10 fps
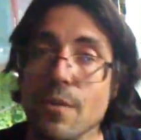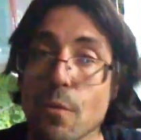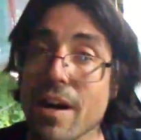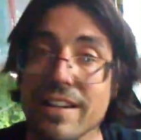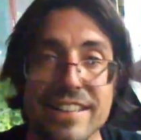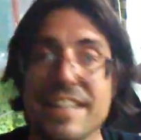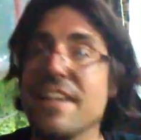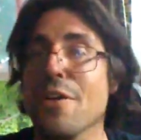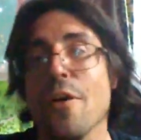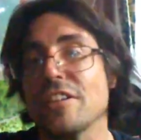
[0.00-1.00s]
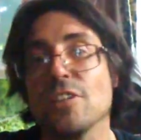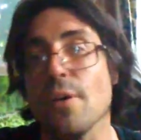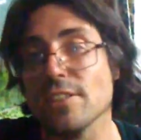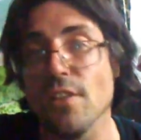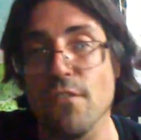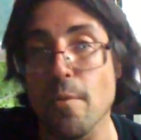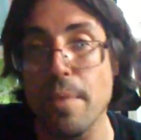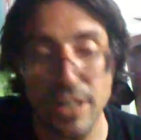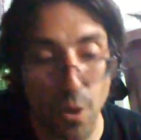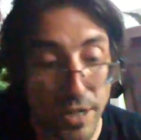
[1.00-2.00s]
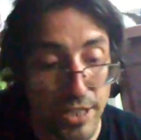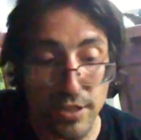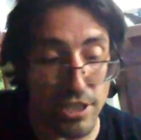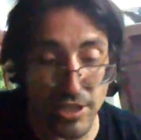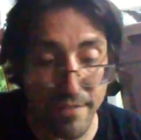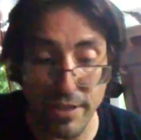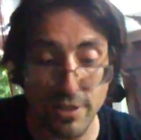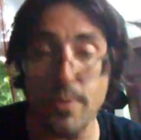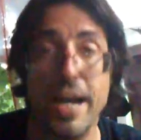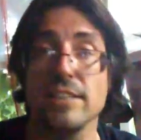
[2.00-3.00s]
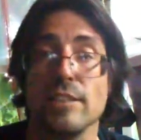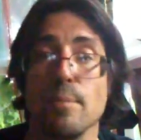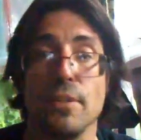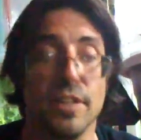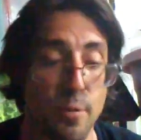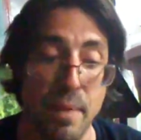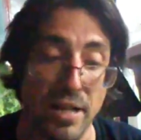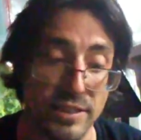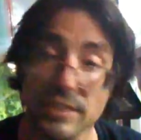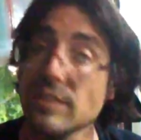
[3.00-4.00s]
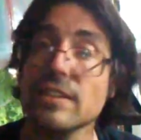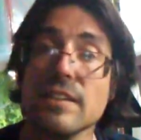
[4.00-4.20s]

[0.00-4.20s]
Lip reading: 1, you know, or so on and so forth. But or you could just even create simple little melodies.